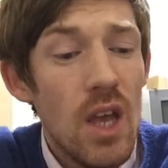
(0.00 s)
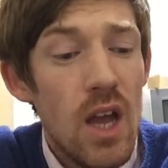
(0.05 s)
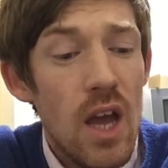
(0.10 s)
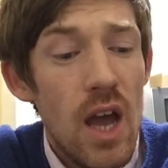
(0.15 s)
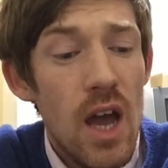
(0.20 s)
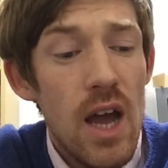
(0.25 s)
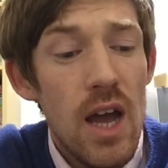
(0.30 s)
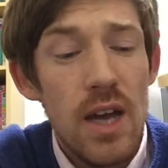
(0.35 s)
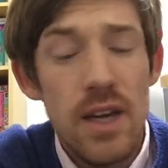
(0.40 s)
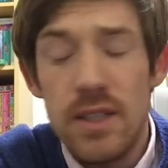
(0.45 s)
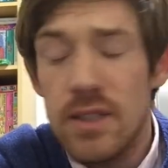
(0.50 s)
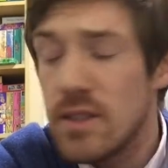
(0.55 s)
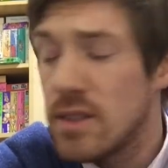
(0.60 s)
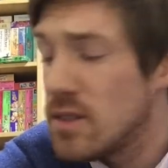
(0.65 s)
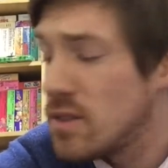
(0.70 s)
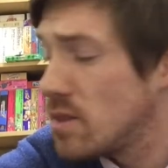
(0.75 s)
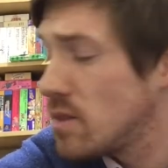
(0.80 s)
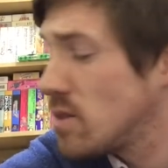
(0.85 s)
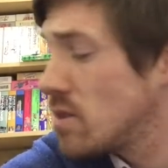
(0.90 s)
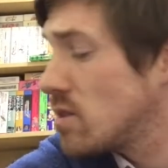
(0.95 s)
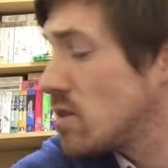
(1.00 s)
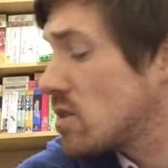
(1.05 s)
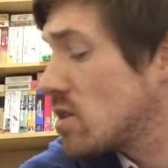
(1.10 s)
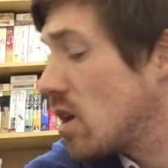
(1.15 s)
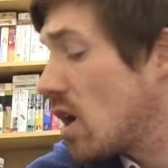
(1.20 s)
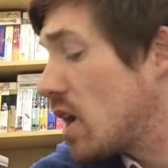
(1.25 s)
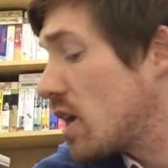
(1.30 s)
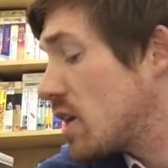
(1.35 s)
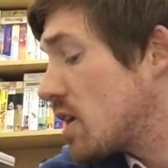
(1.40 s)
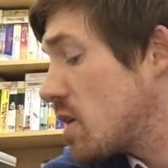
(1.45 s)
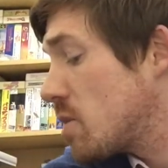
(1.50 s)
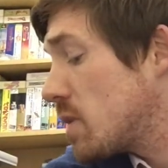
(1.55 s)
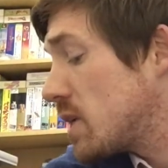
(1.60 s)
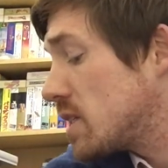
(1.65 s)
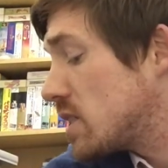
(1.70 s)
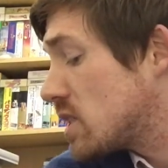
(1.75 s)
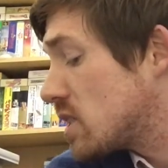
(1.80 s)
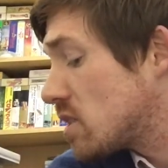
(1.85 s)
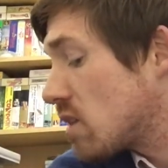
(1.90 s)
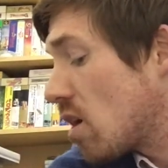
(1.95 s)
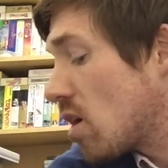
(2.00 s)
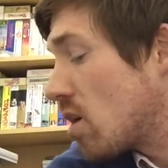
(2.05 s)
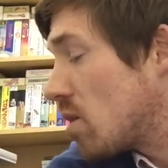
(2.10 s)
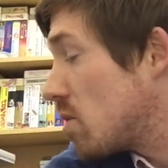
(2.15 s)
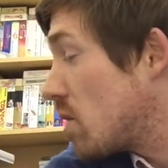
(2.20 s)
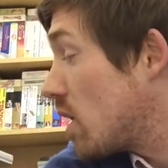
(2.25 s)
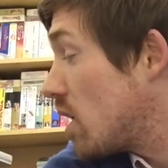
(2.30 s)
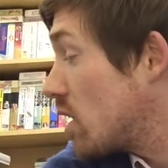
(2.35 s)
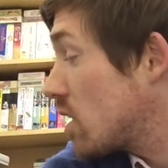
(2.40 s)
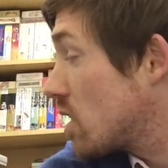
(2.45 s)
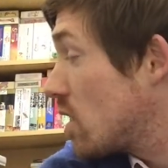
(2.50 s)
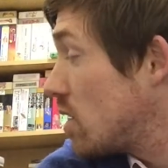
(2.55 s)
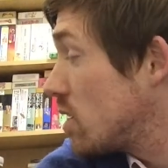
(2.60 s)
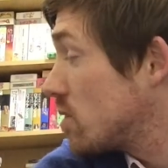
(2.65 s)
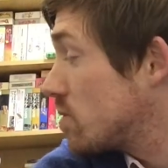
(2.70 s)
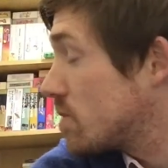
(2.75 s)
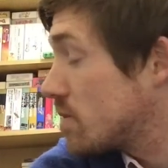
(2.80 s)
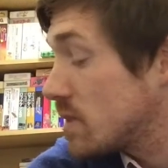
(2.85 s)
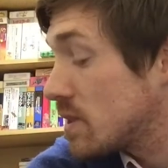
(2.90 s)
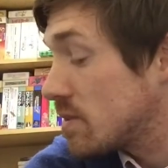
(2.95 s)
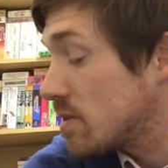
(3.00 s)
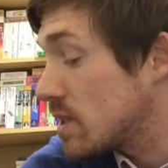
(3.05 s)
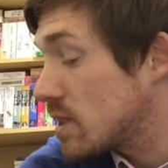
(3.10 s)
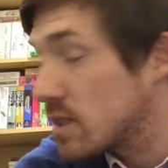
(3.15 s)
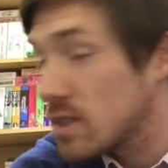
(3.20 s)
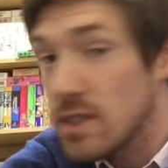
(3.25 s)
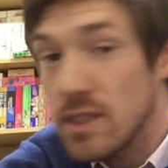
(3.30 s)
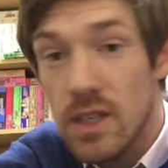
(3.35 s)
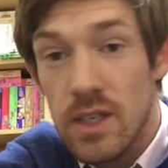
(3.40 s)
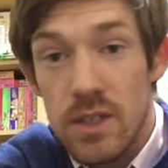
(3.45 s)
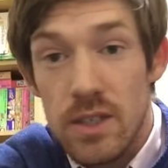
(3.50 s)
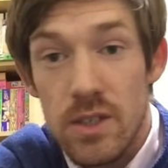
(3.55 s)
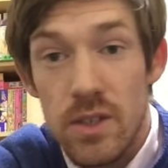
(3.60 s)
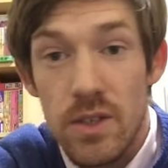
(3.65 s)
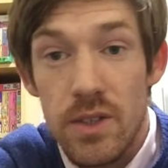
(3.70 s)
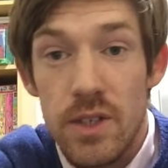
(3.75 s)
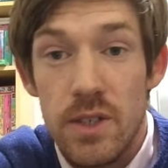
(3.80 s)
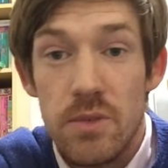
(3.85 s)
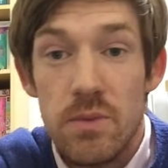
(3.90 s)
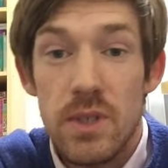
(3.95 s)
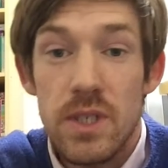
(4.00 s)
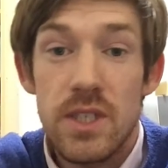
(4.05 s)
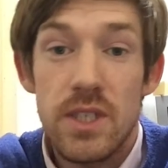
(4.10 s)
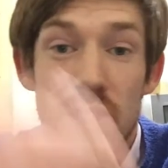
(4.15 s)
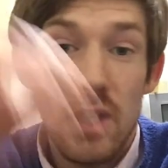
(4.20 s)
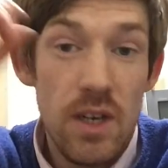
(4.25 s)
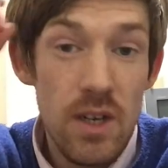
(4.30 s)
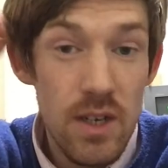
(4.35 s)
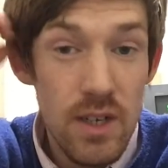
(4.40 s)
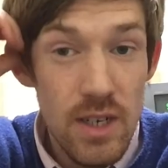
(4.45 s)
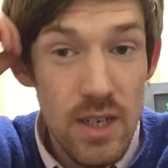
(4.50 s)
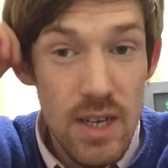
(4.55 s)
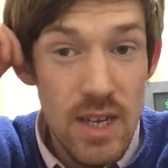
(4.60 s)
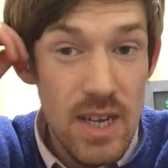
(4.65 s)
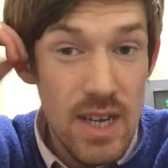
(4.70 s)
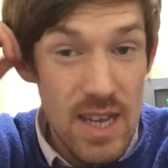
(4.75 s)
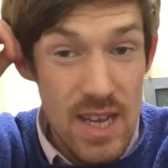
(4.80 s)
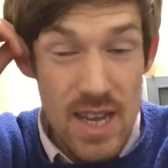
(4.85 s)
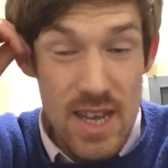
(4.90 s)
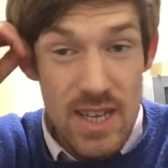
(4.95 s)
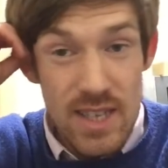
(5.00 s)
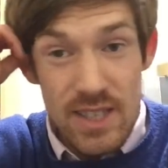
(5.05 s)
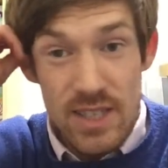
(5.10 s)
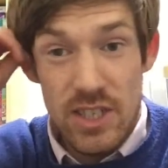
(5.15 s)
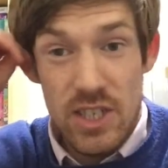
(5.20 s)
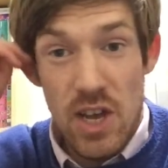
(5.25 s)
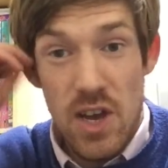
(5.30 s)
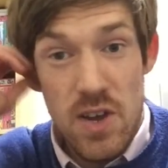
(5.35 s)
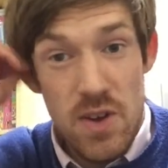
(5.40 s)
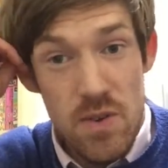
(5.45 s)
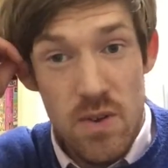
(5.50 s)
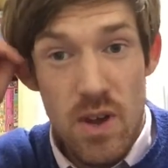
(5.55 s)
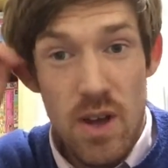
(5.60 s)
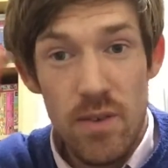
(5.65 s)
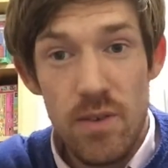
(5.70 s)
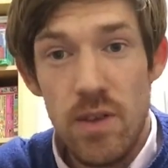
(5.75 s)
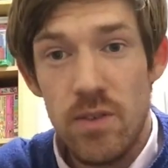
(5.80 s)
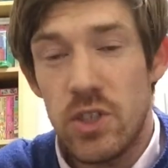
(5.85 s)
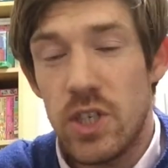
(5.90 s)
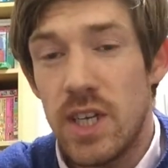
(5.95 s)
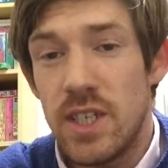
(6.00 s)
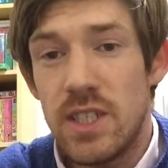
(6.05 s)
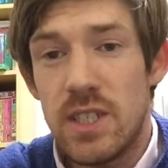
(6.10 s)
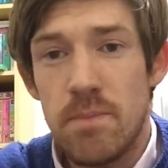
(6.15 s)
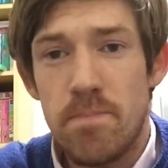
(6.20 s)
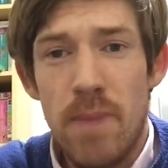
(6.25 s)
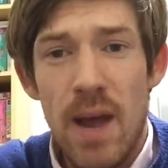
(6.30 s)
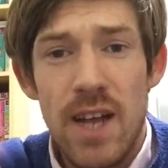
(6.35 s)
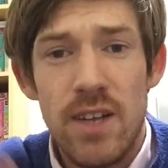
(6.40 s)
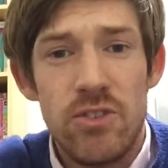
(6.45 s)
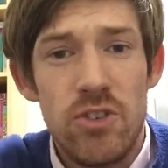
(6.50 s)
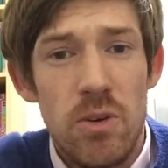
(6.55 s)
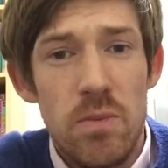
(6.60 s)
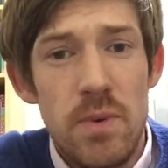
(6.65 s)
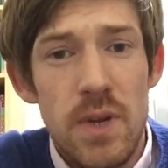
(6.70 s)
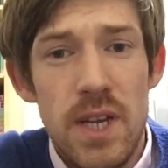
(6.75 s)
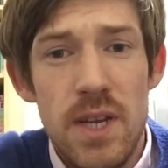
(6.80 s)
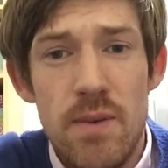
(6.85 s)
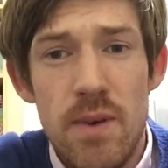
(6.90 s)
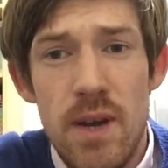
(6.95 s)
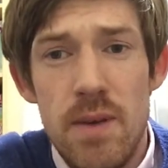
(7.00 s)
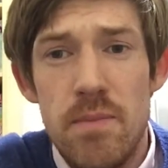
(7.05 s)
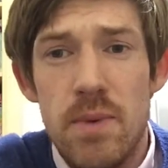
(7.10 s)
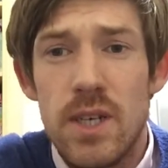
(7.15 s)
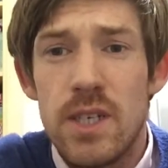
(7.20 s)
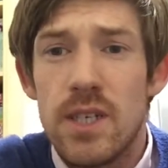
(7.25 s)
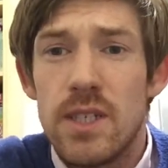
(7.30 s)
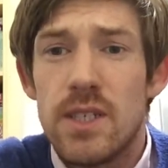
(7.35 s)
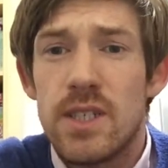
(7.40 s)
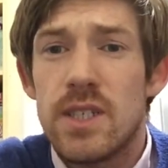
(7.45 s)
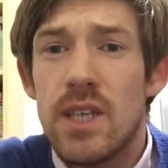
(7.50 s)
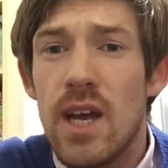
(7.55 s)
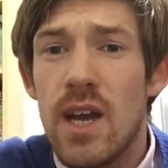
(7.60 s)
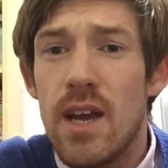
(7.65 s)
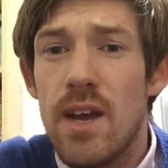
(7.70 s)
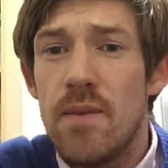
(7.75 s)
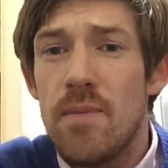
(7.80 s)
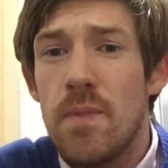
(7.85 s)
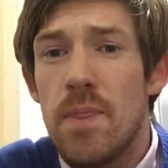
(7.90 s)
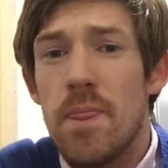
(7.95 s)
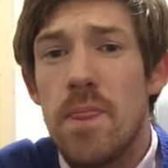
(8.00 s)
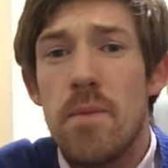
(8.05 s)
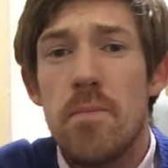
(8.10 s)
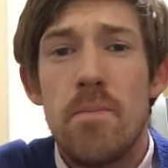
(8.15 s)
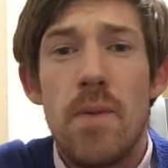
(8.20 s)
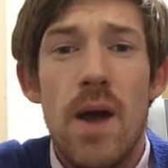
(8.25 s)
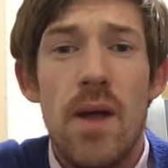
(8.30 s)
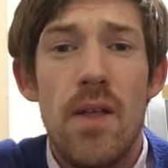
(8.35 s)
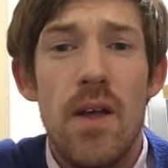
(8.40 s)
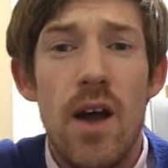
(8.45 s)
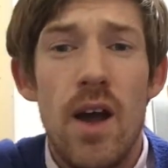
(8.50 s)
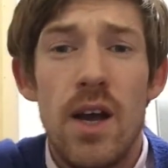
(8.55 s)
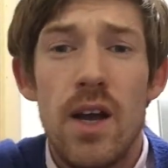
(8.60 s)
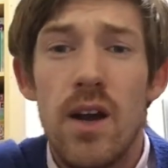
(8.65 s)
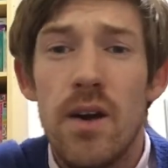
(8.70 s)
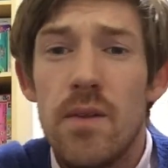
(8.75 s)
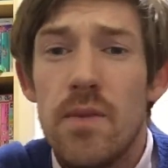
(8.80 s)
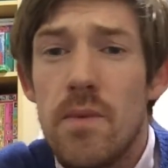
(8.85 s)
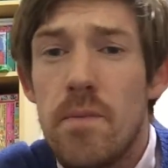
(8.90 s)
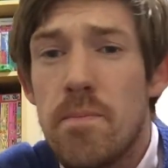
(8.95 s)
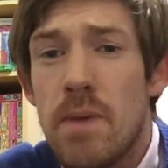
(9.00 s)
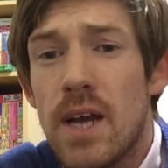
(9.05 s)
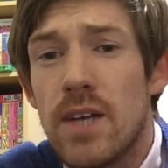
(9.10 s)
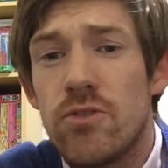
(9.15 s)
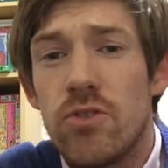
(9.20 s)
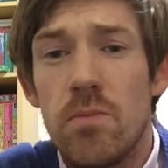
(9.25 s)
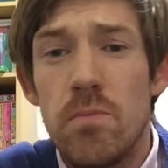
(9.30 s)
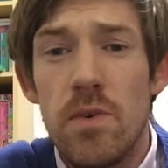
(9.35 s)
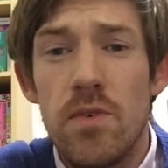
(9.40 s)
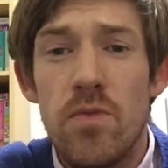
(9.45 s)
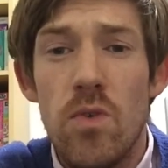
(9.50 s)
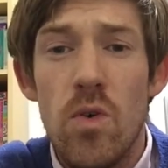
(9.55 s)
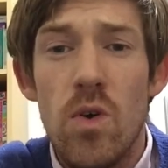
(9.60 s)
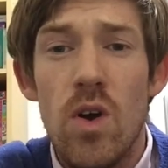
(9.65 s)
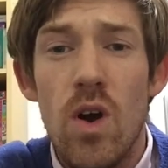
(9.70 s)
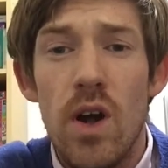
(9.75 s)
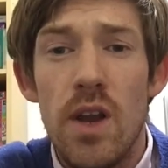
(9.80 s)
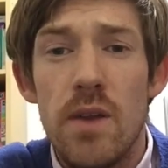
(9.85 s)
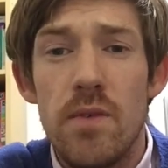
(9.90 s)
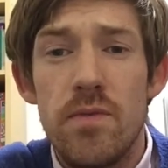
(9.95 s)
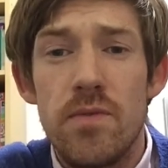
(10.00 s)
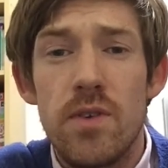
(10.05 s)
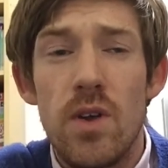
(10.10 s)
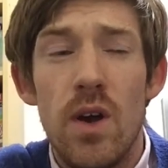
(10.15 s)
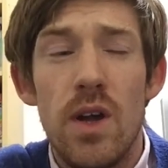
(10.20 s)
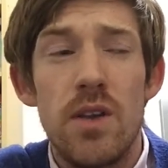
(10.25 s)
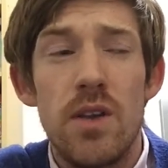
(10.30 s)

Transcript: I don't know where to start. Well, I can't. God knows where to start. So I've changed the backdrop anyway because the backdrop before kind of